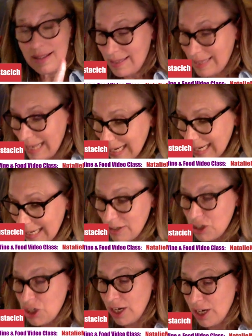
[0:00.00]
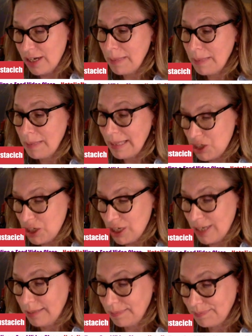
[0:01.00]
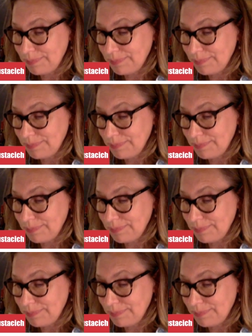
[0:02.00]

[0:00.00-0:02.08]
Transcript: Second is China, mainland China.